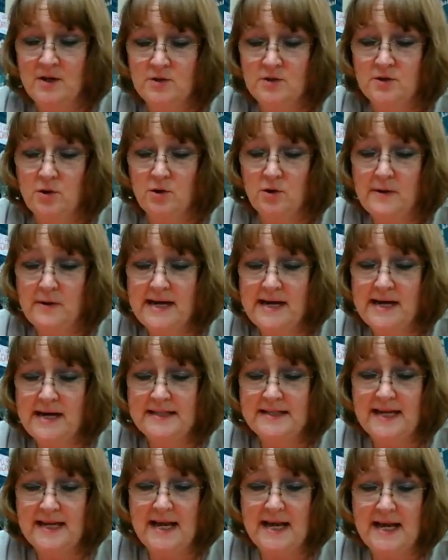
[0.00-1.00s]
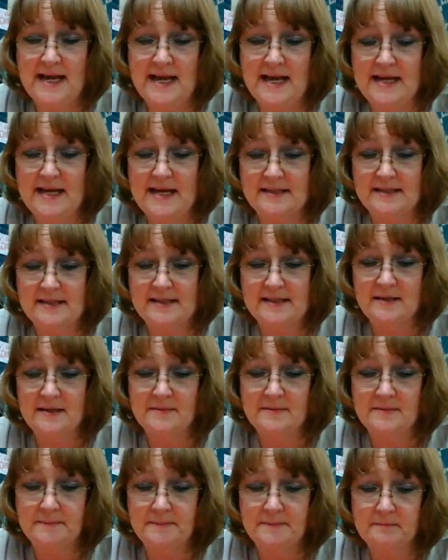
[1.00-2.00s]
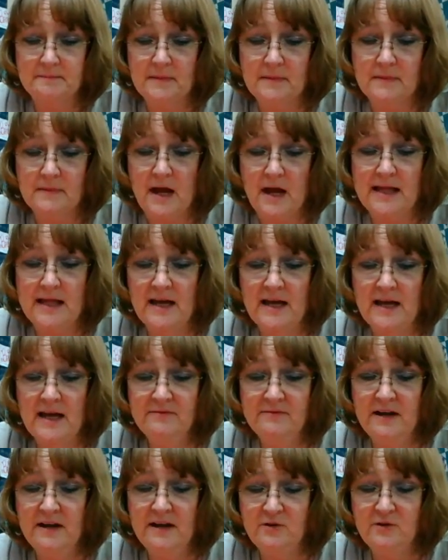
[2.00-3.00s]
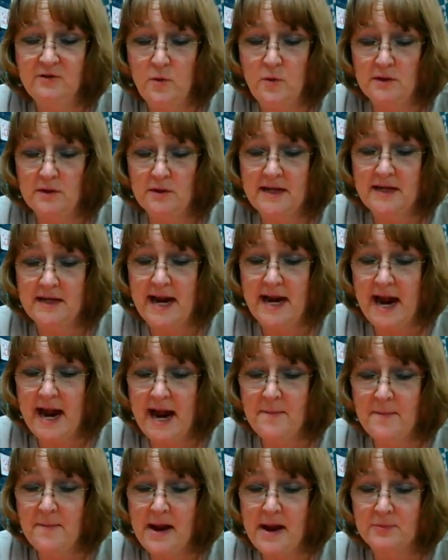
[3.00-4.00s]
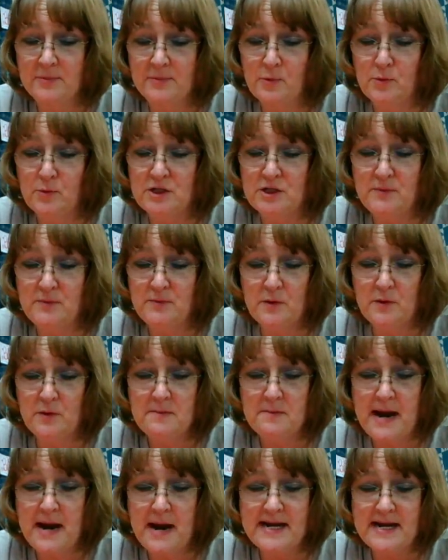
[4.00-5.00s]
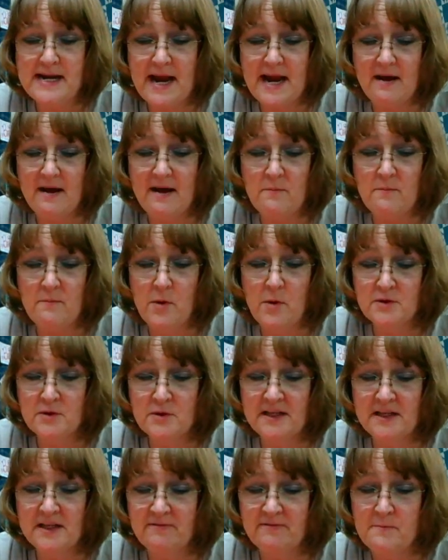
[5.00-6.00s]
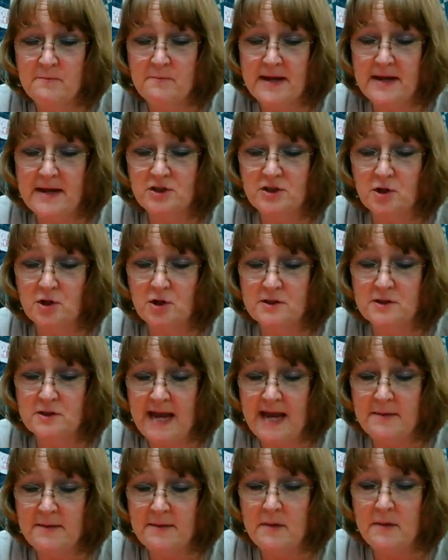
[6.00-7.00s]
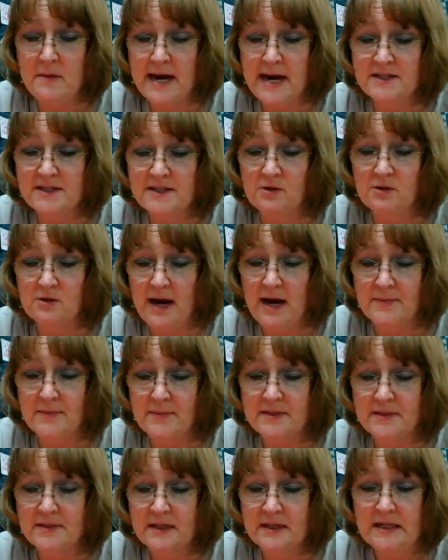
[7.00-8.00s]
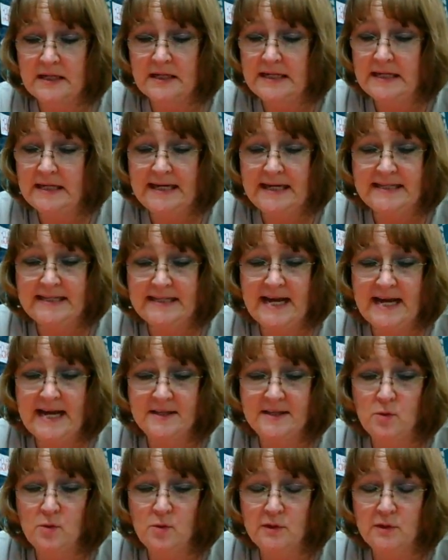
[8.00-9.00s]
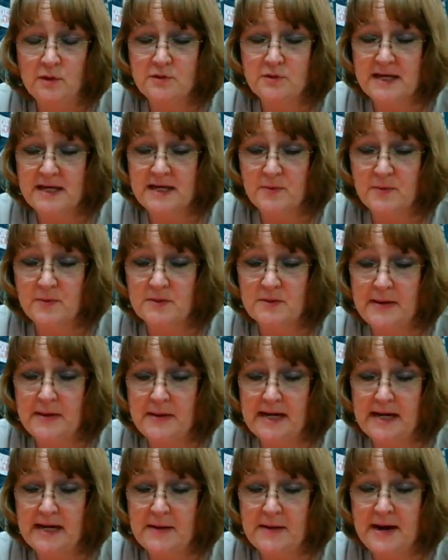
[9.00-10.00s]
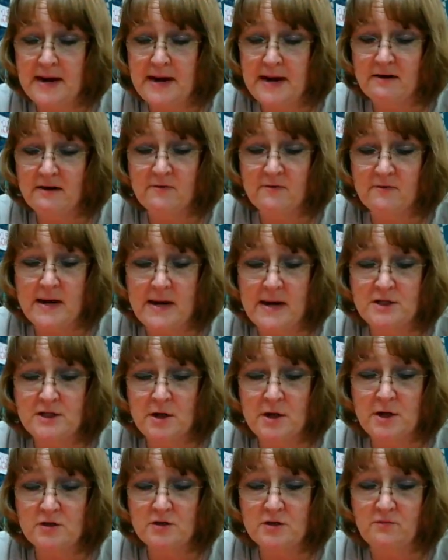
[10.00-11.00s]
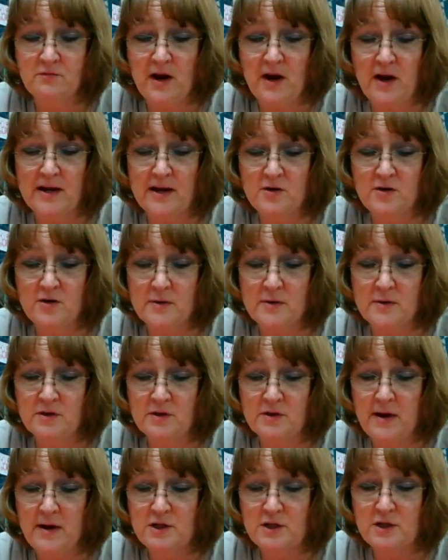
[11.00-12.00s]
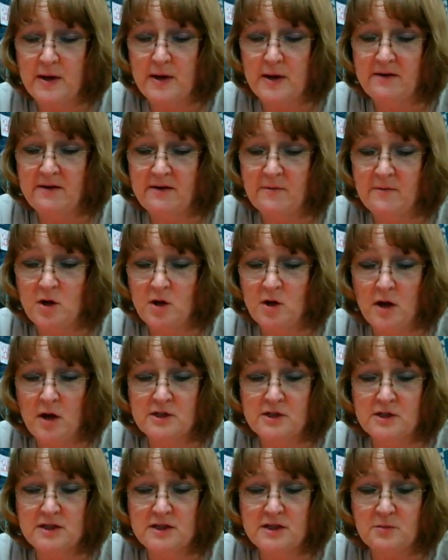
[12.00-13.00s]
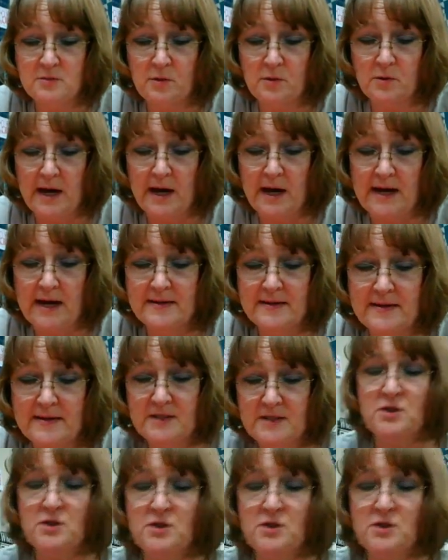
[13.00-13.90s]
Doreen says, I love Quilt-Cam, my Blue Ridge Beauty, made mostly from men's shirts and my scraps. It's at the Quilters as we speak. I made it for my daughter's friend who is graduating from college this spring. And this is